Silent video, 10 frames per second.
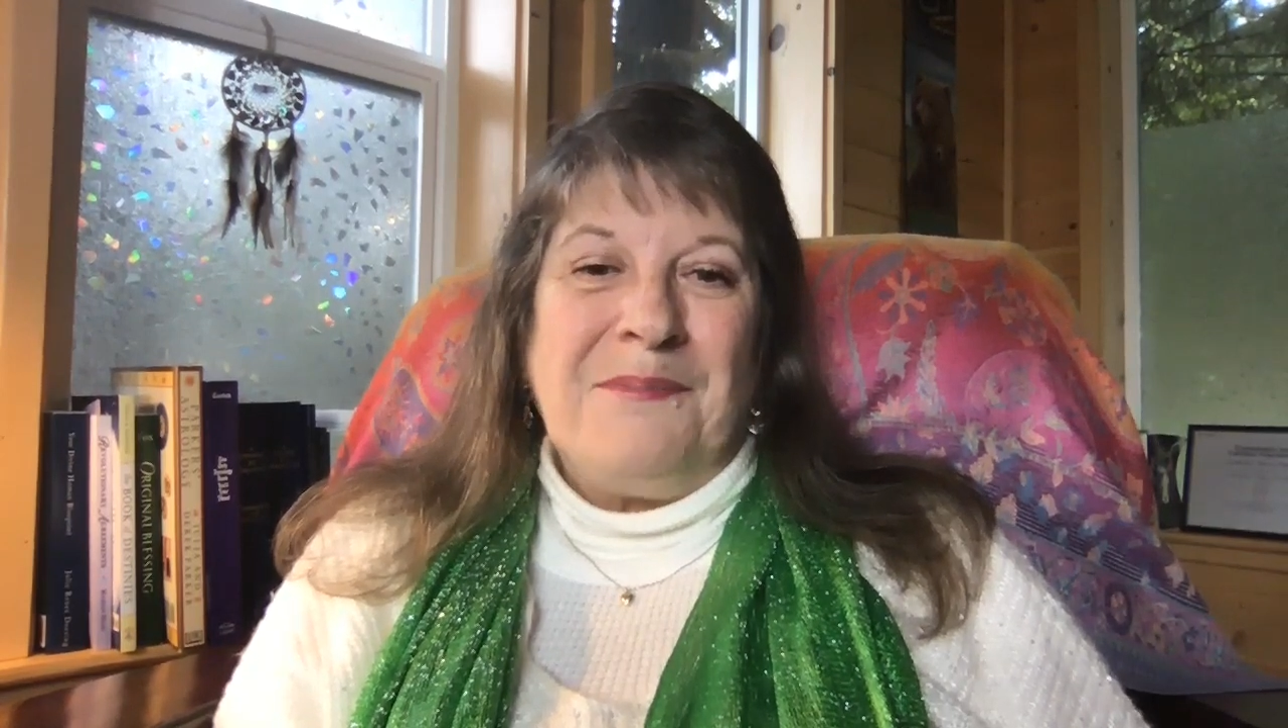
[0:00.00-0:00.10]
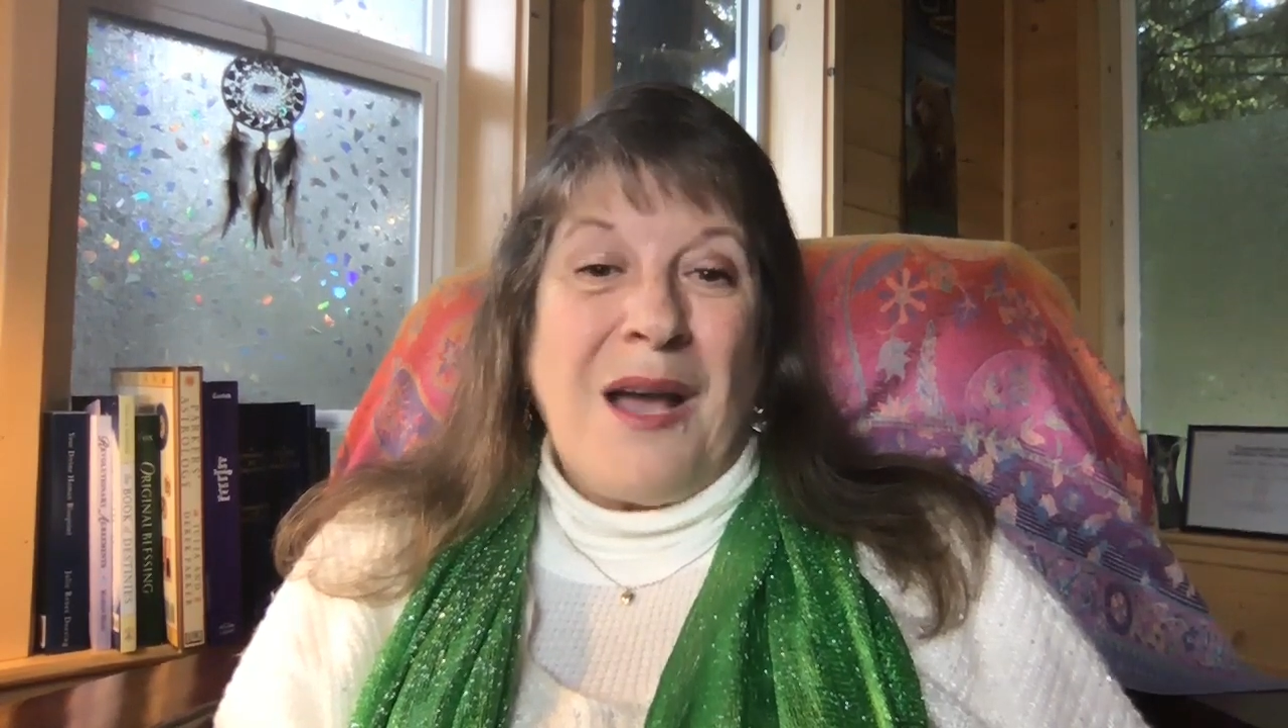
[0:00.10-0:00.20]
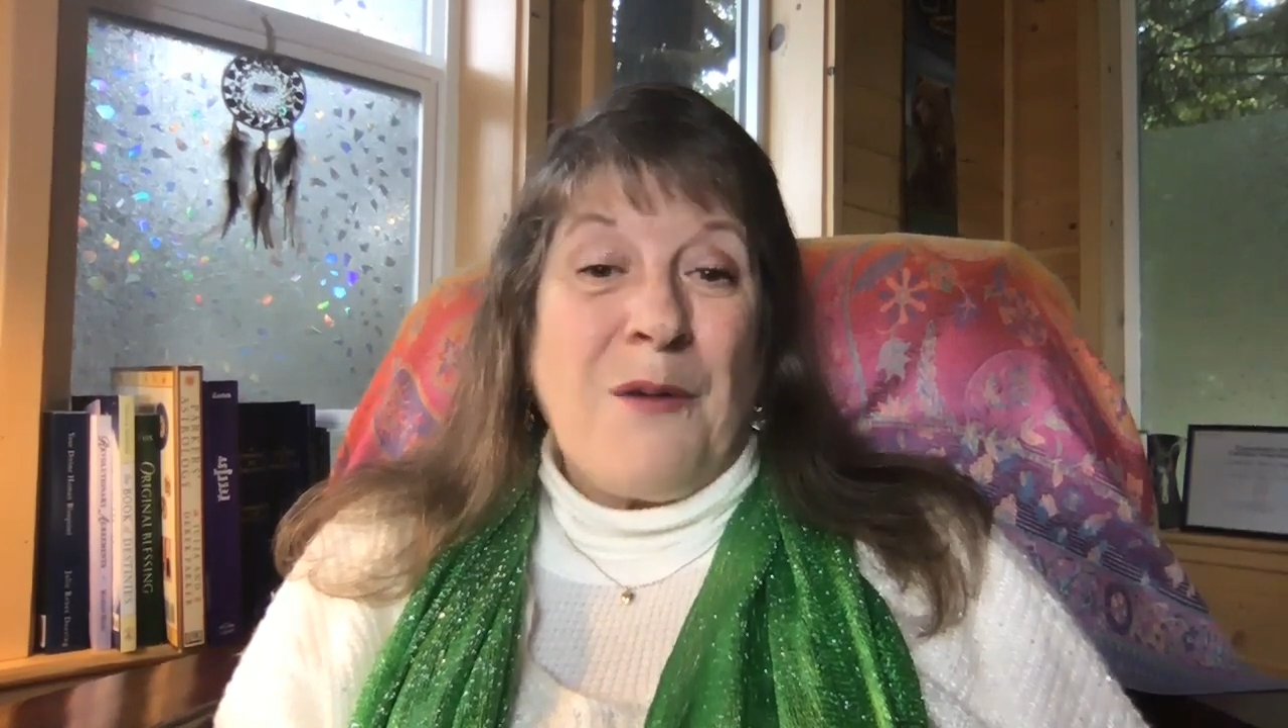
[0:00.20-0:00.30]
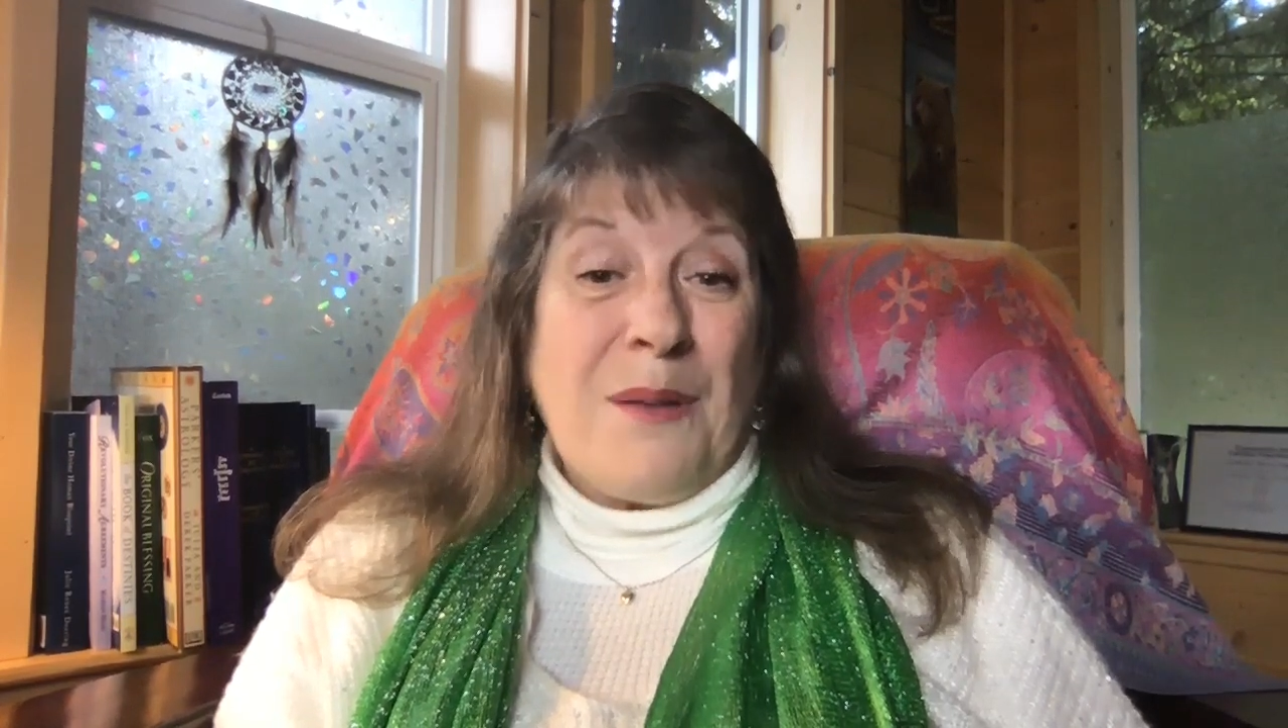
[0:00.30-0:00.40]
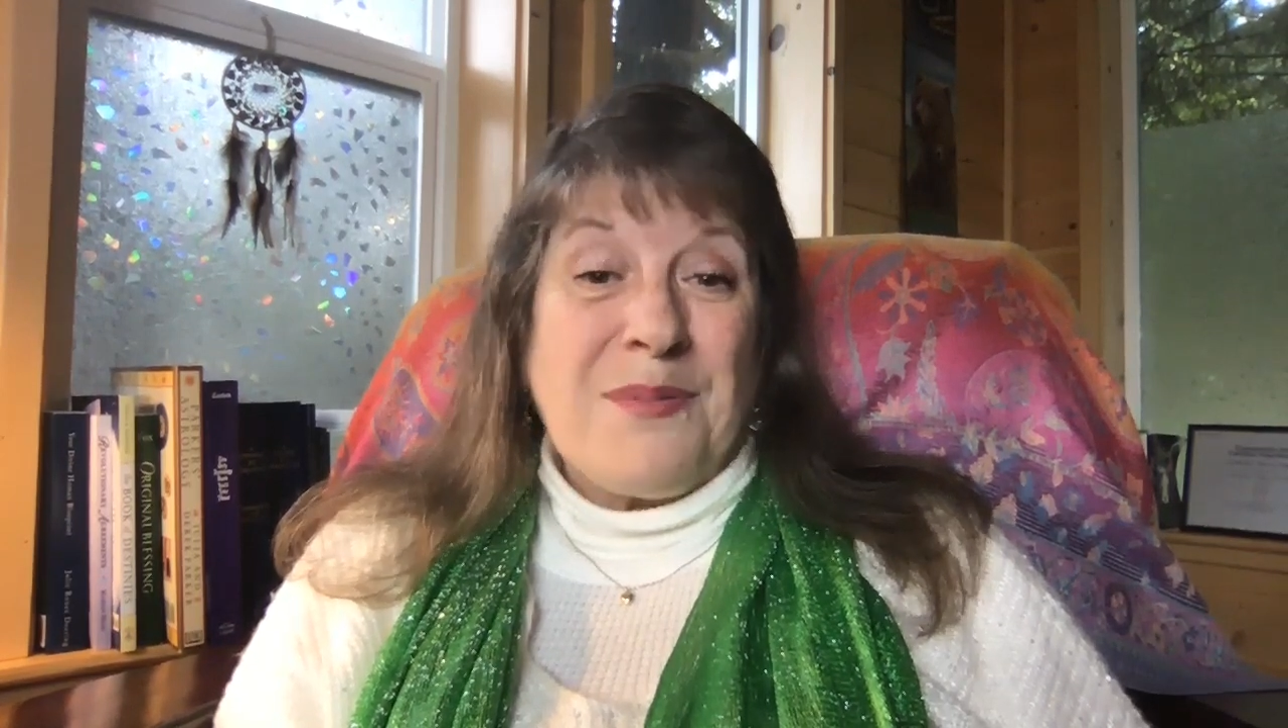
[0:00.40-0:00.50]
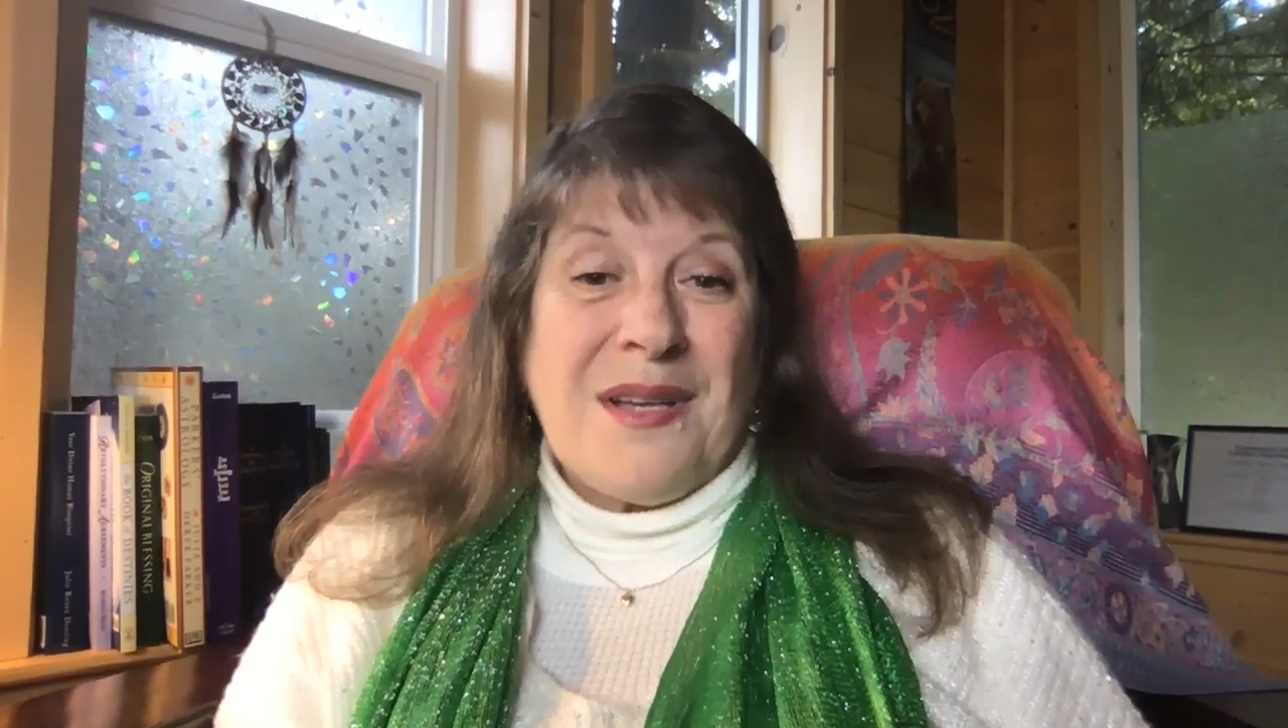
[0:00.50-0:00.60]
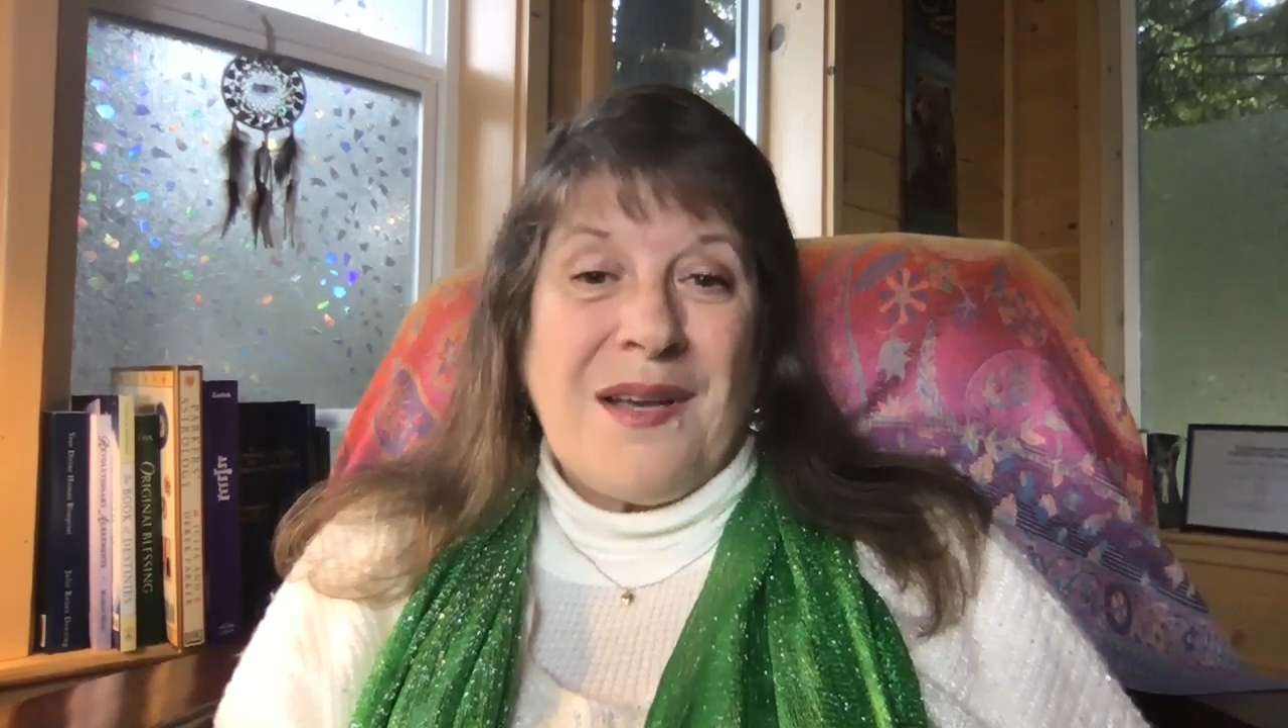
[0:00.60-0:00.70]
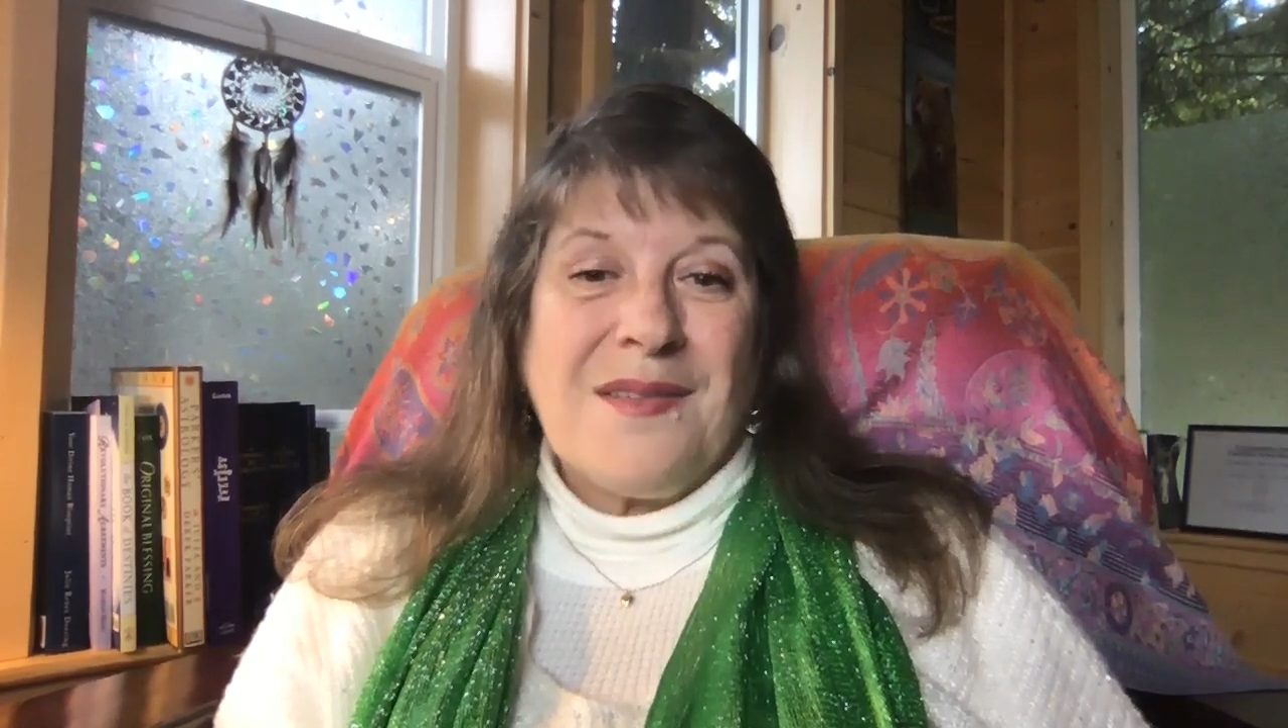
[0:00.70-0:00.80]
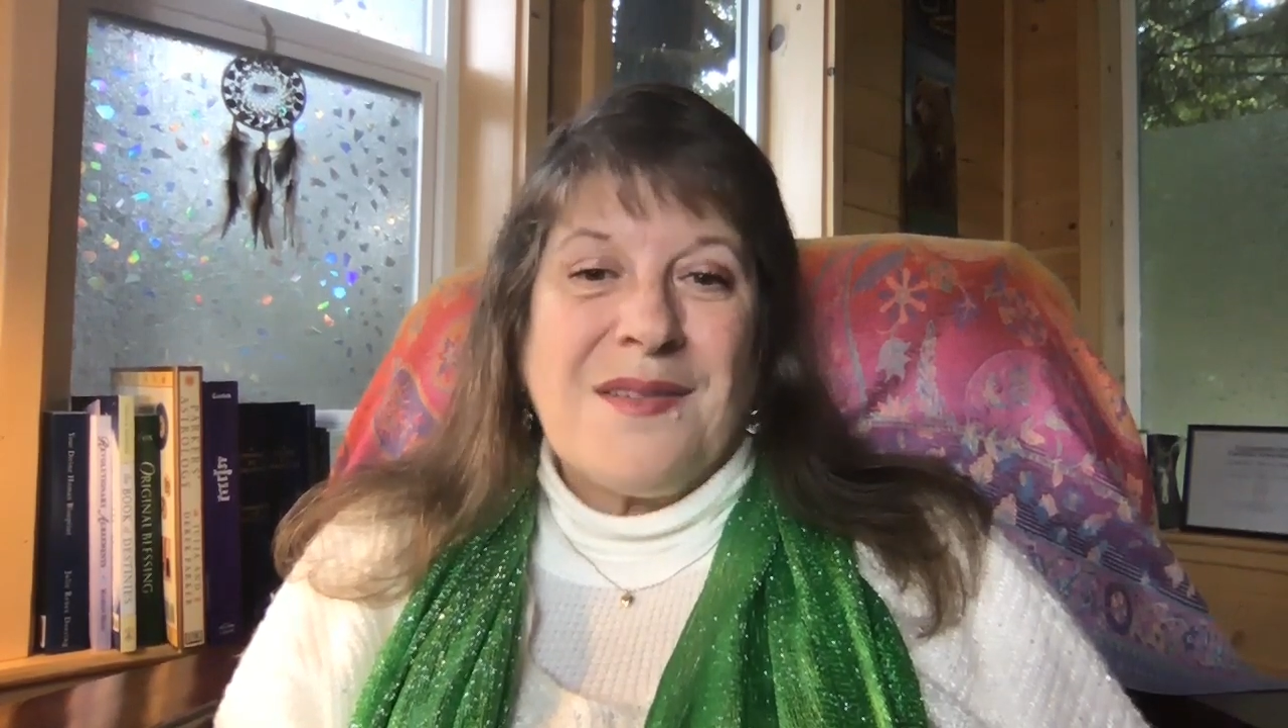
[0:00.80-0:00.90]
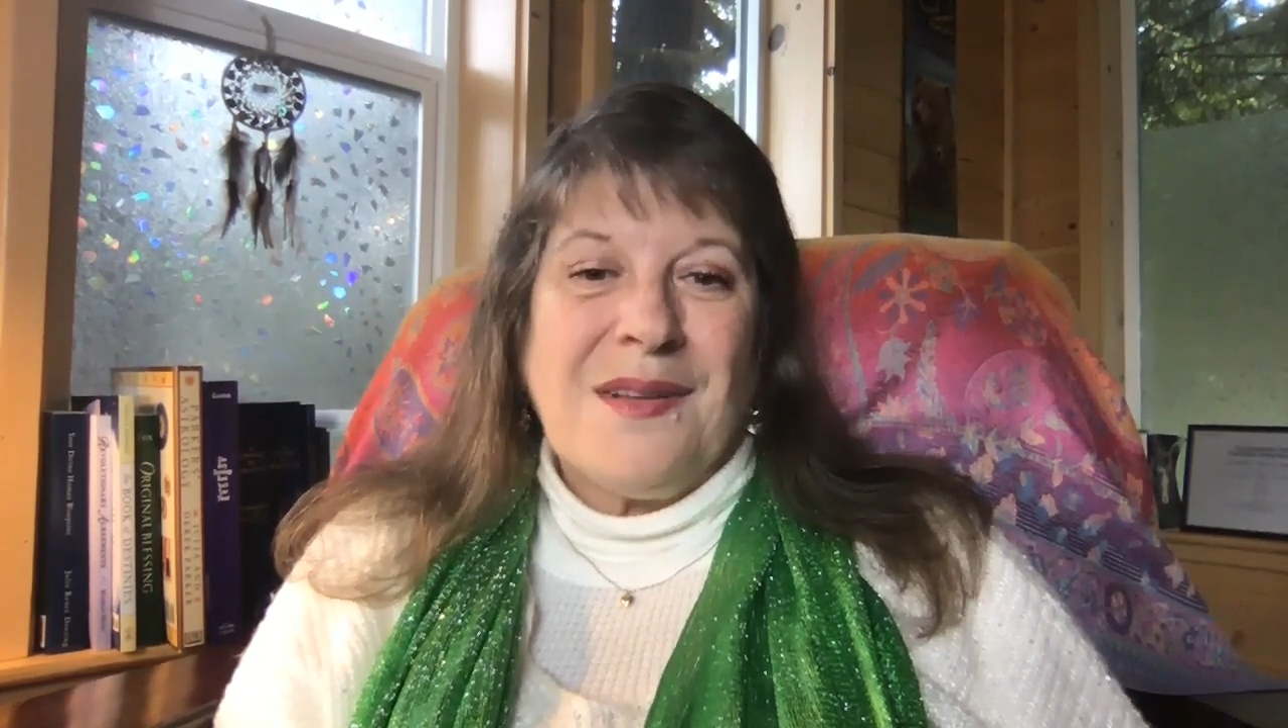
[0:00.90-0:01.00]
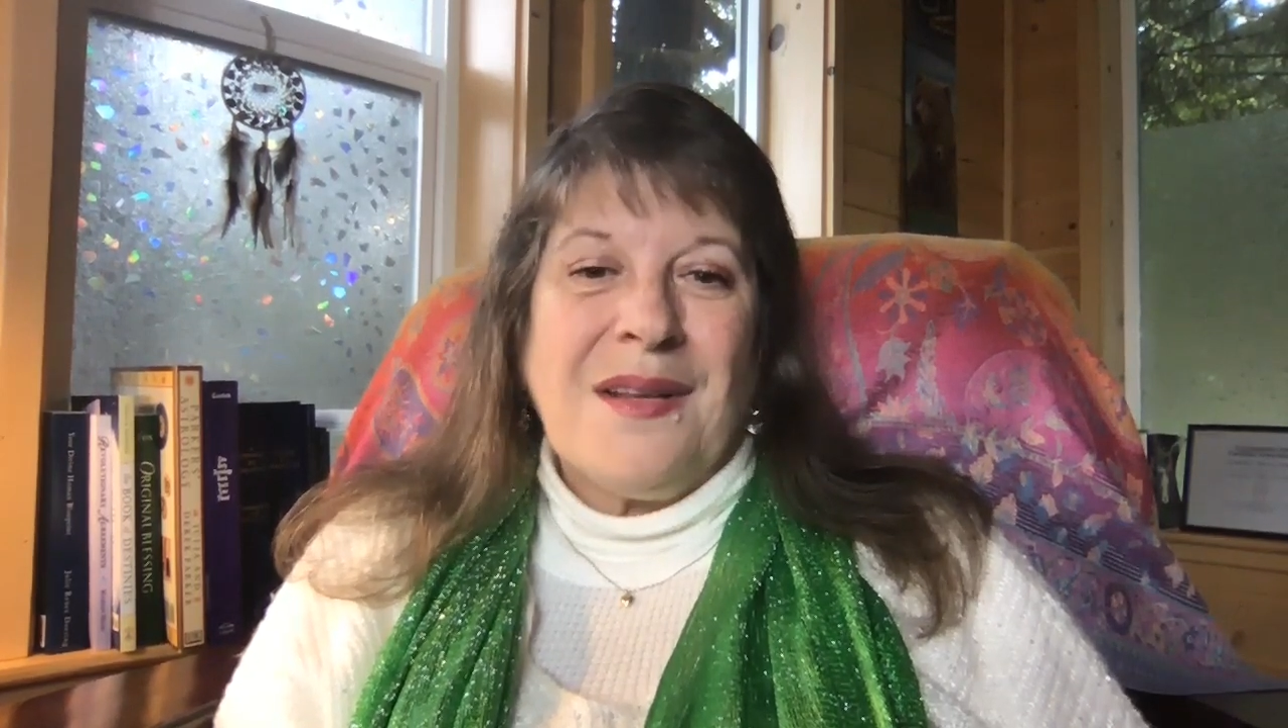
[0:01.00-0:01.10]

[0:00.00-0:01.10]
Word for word: my websites,